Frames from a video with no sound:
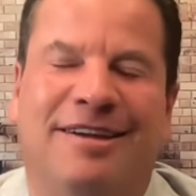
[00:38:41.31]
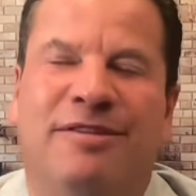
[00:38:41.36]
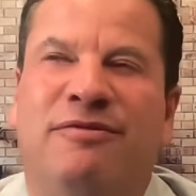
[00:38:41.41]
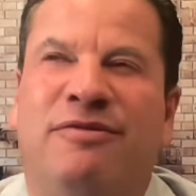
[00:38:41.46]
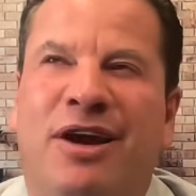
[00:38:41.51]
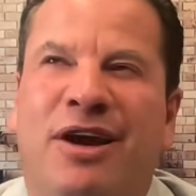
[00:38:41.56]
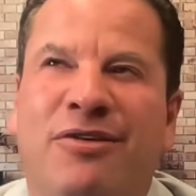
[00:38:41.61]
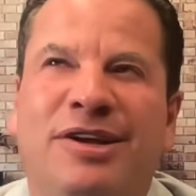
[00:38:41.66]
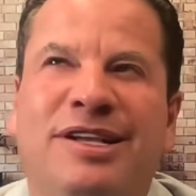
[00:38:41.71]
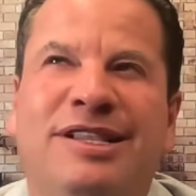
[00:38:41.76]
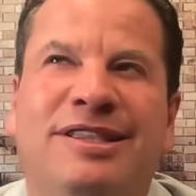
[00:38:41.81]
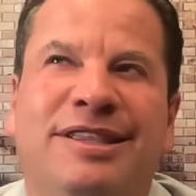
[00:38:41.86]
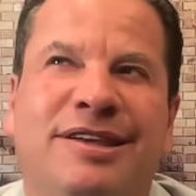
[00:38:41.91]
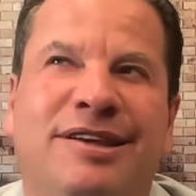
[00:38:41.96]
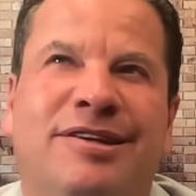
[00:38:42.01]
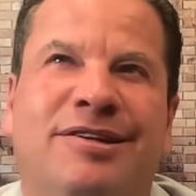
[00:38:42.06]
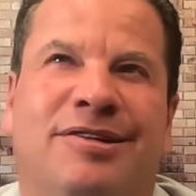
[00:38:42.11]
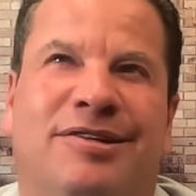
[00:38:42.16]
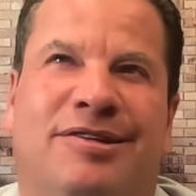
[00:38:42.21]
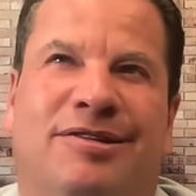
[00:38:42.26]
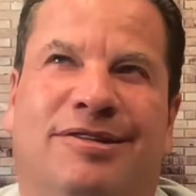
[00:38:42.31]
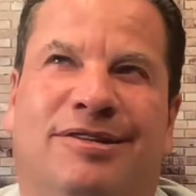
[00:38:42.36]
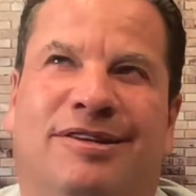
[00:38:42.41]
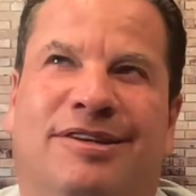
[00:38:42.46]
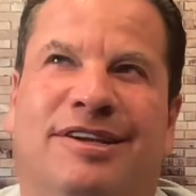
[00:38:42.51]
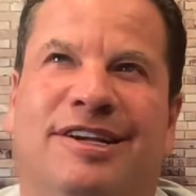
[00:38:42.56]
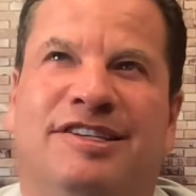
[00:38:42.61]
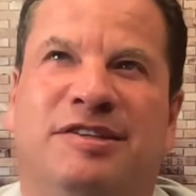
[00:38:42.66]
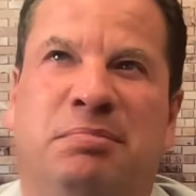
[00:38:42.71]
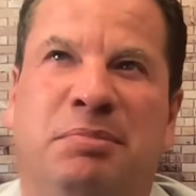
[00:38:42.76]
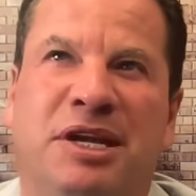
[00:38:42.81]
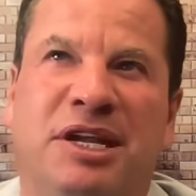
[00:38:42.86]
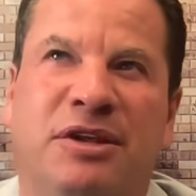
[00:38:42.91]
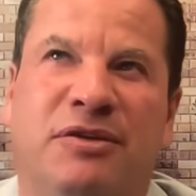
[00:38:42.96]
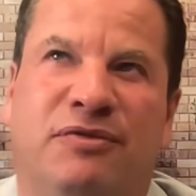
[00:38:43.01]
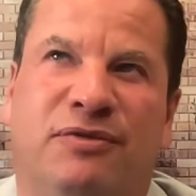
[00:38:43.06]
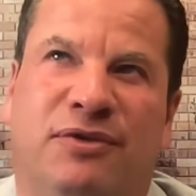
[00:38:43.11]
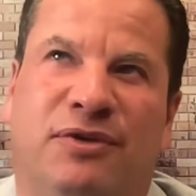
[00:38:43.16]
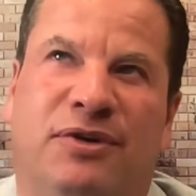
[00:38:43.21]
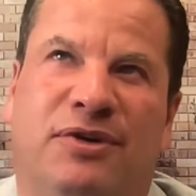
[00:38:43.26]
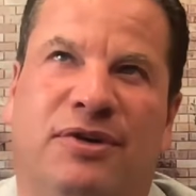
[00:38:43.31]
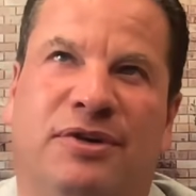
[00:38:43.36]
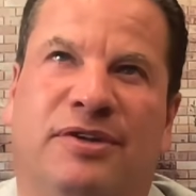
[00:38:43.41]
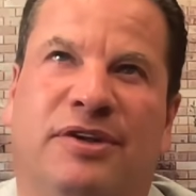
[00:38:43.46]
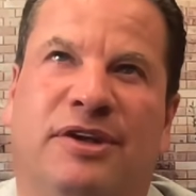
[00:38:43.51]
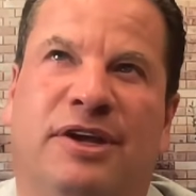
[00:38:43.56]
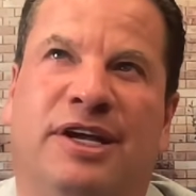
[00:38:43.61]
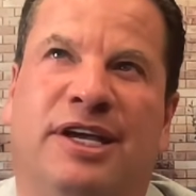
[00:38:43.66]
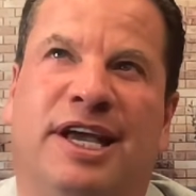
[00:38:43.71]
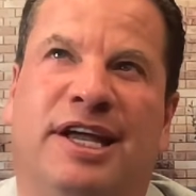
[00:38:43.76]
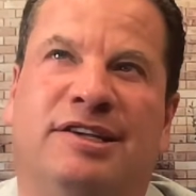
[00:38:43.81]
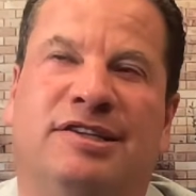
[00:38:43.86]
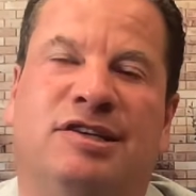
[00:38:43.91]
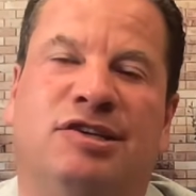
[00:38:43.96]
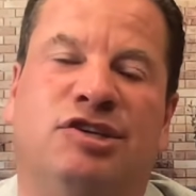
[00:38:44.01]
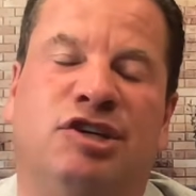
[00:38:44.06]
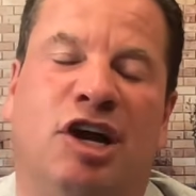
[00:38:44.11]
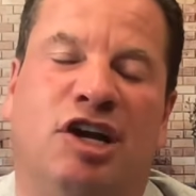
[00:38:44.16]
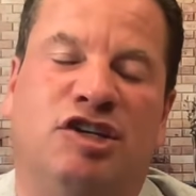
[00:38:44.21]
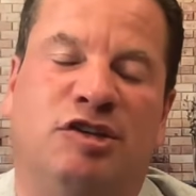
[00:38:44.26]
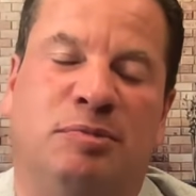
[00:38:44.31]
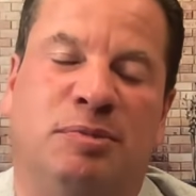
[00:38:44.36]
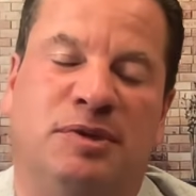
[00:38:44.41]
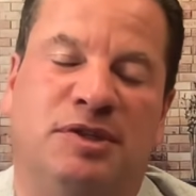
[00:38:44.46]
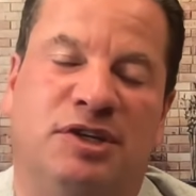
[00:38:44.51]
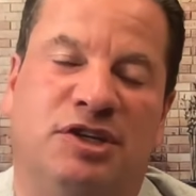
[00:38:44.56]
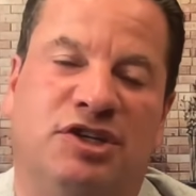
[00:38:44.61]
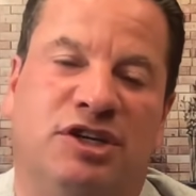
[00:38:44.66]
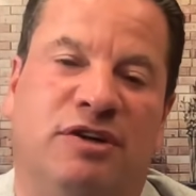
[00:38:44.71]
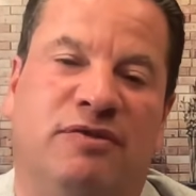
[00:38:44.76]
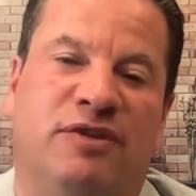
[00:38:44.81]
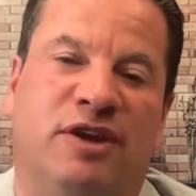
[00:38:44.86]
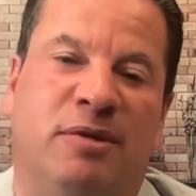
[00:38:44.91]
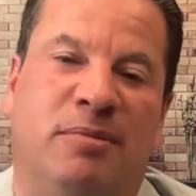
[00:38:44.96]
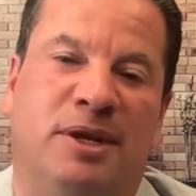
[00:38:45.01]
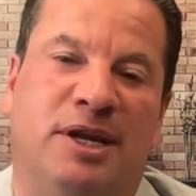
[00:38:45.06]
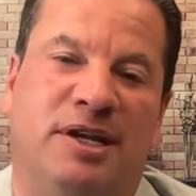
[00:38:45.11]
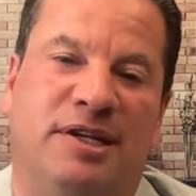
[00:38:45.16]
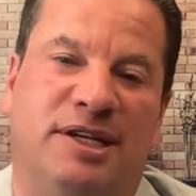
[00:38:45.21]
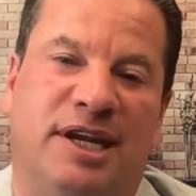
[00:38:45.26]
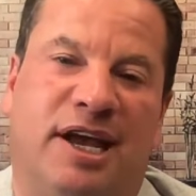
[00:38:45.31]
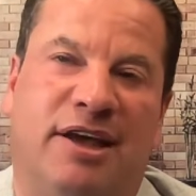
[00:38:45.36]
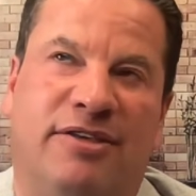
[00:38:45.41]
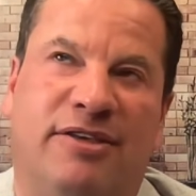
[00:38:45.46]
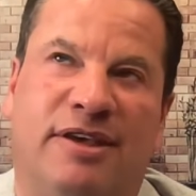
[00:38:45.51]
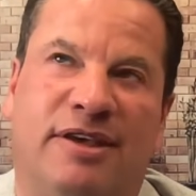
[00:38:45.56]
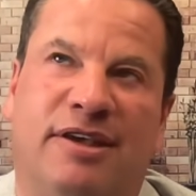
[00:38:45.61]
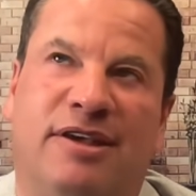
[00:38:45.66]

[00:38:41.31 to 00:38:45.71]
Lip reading: Very little is meaningful against the juxtaposition of imminent death.